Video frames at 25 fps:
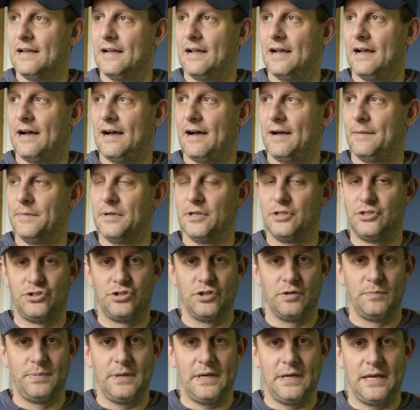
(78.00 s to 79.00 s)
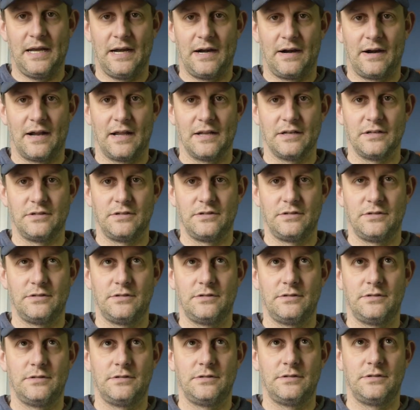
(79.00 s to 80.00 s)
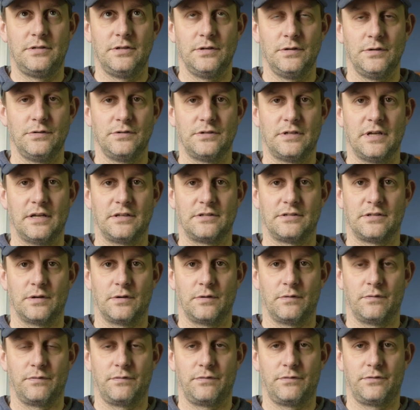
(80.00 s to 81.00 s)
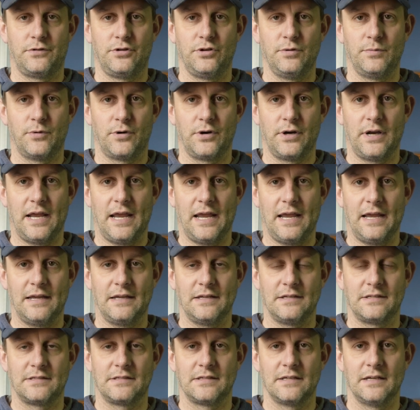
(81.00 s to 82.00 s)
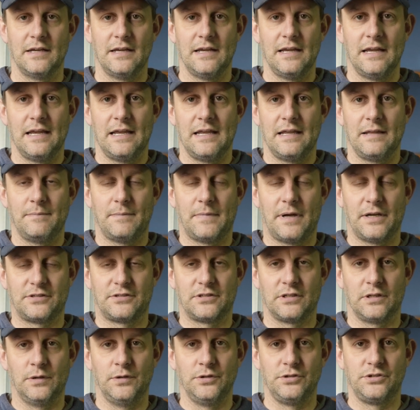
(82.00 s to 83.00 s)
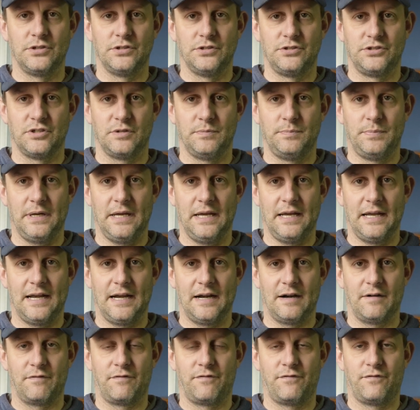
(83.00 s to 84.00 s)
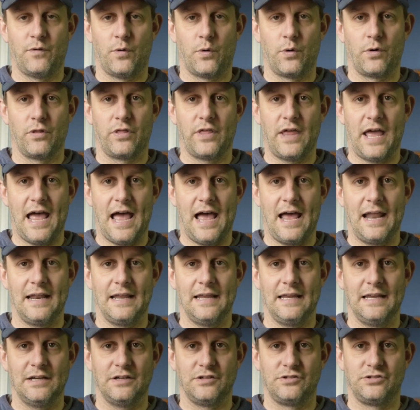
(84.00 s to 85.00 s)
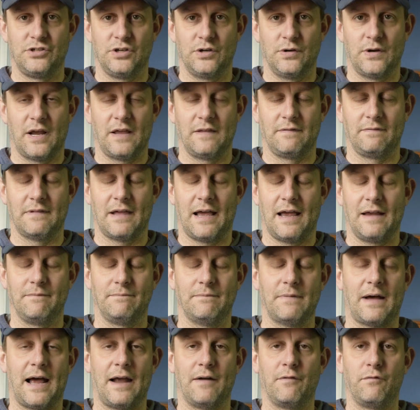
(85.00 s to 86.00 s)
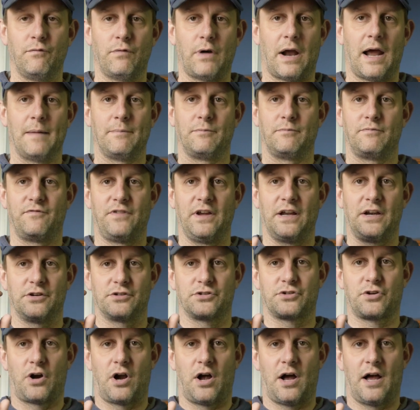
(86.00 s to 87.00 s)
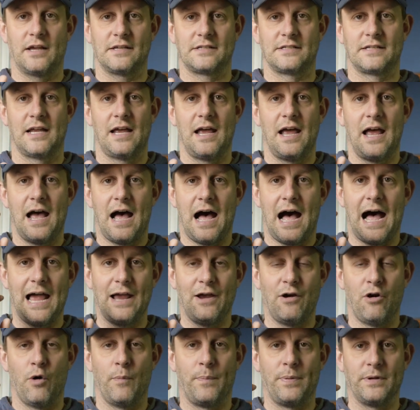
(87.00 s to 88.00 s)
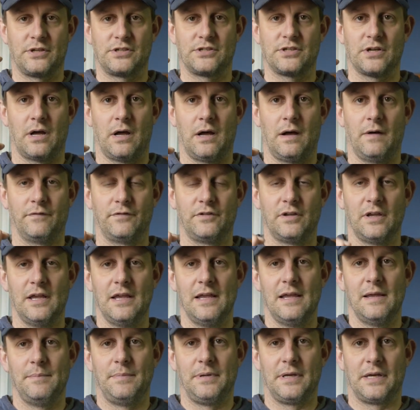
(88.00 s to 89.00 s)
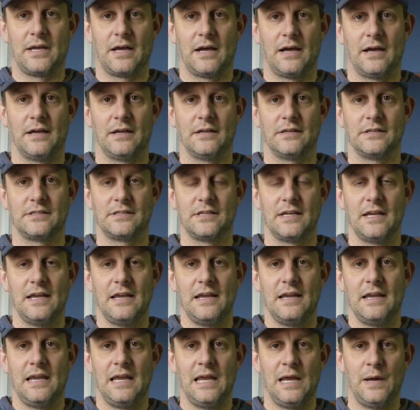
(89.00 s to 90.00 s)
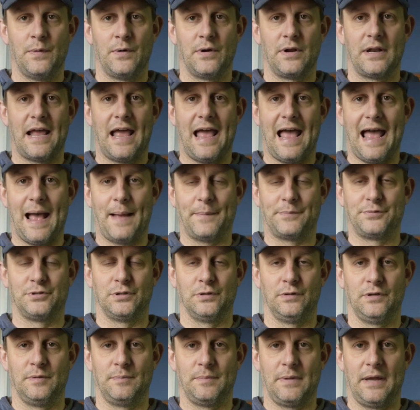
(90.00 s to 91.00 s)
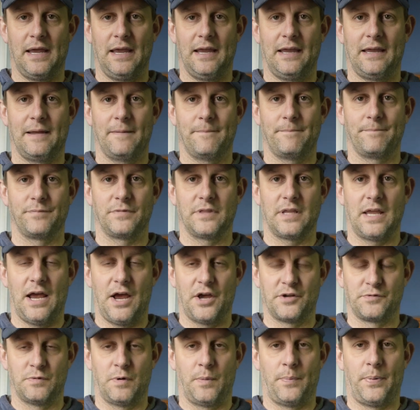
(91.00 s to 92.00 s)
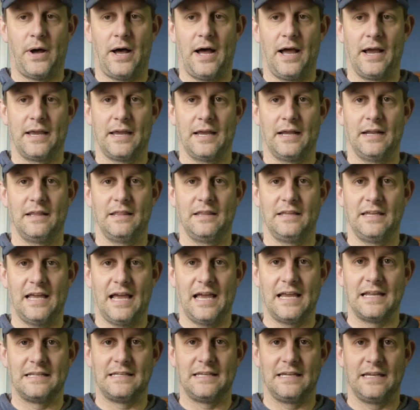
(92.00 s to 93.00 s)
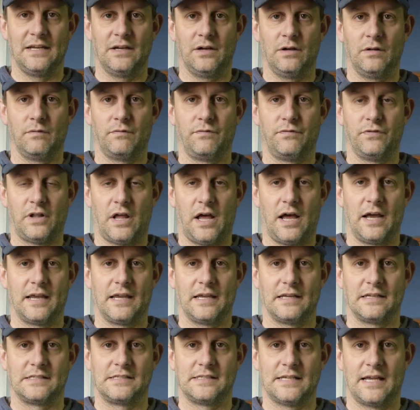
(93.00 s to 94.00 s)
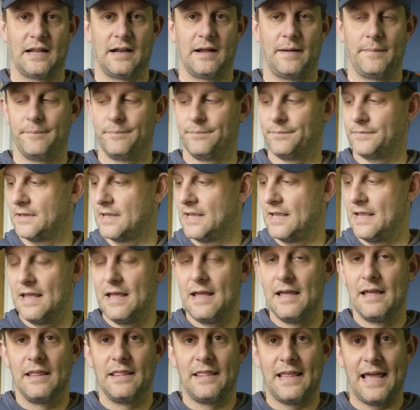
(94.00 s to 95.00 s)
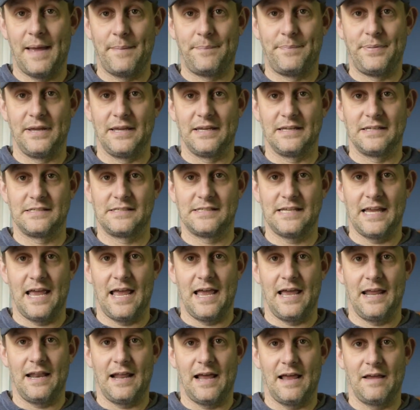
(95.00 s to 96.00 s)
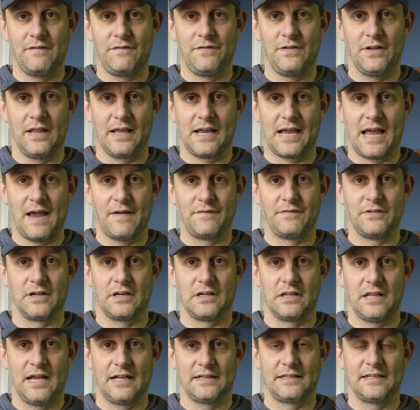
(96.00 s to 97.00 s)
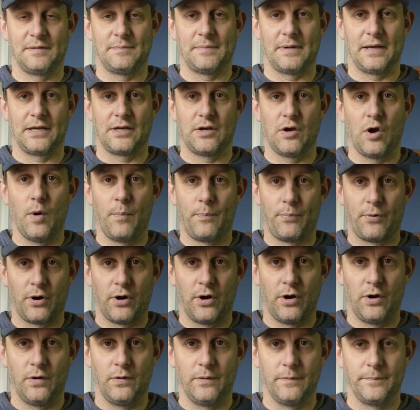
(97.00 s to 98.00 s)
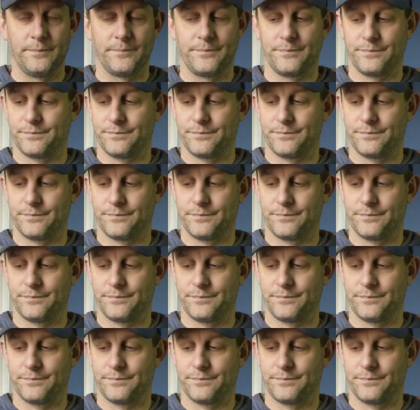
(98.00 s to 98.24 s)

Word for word: um, it should be here on Tuesday, so two more days my solution should be here for that issue. I, I, I, I'm fingers crossed, I hope it's solved, because it would absolutely make the Osmo Pocket the ideal vlogging setup. That being said, I feel like I've neglected my GoPro,